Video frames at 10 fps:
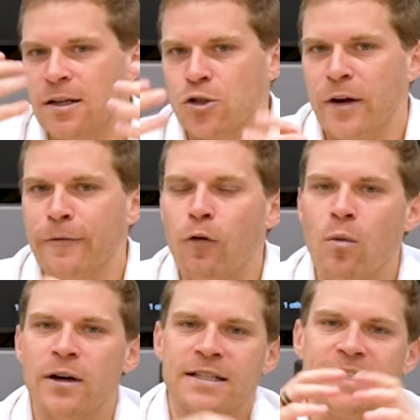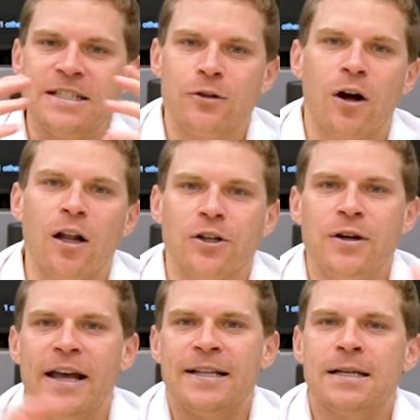straightforward, it's easy to
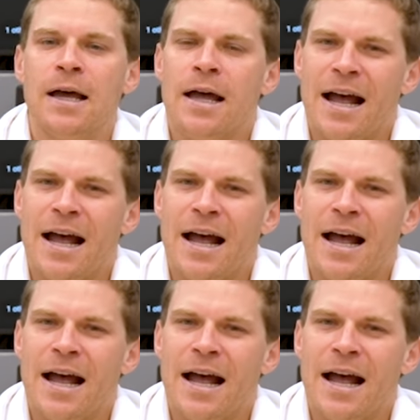calculate.